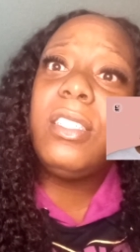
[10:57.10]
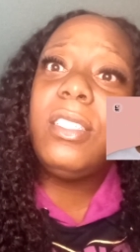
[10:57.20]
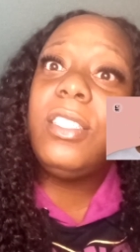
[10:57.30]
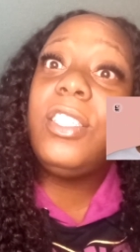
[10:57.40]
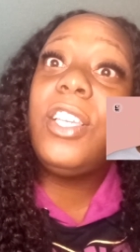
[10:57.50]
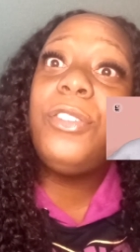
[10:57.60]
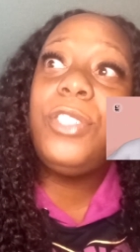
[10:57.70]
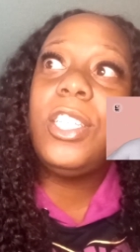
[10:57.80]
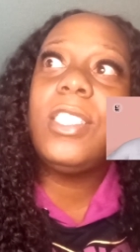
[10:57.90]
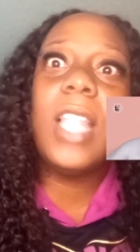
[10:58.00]
your
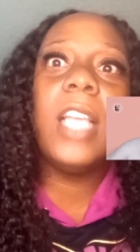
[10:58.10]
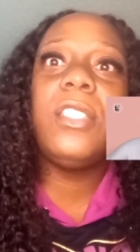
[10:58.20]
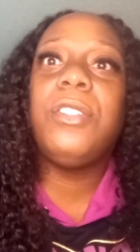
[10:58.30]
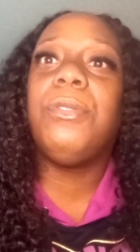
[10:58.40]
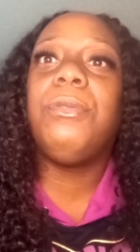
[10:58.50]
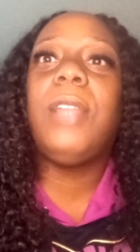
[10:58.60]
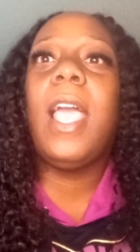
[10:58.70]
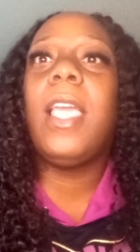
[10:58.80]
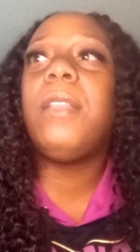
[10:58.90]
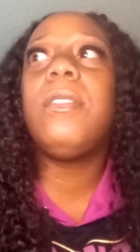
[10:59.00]
shit stink too.
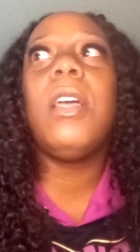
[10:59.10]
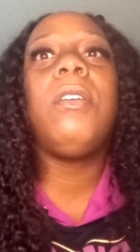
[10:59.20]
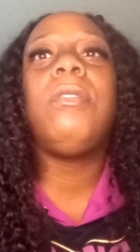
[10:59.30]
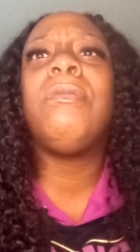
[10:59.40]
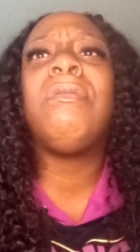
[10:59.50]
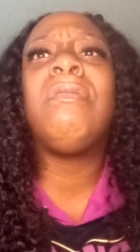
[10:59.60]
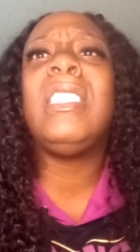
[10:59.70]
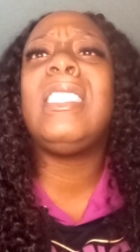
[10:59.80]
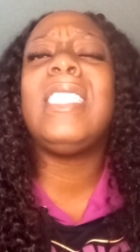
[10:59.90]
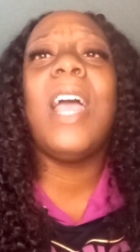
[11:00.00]
Like, don't.
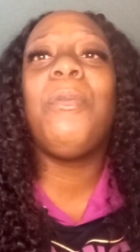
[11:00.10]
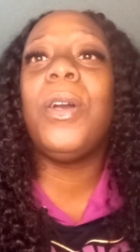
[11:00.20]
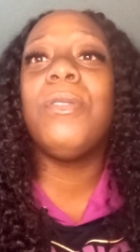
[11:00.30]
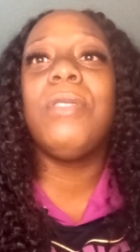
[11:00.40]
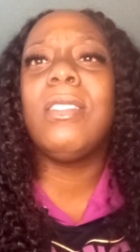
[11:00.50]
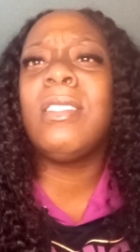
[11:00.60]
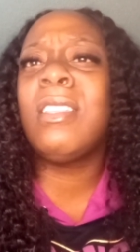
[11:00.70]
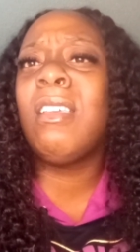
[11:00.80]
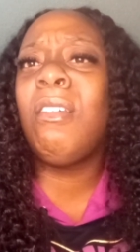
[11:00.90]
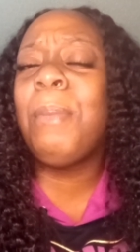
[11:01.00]
It's not roses
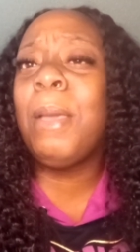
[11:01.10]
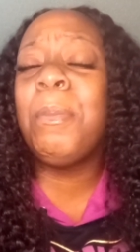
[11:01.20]
in here, man. I'm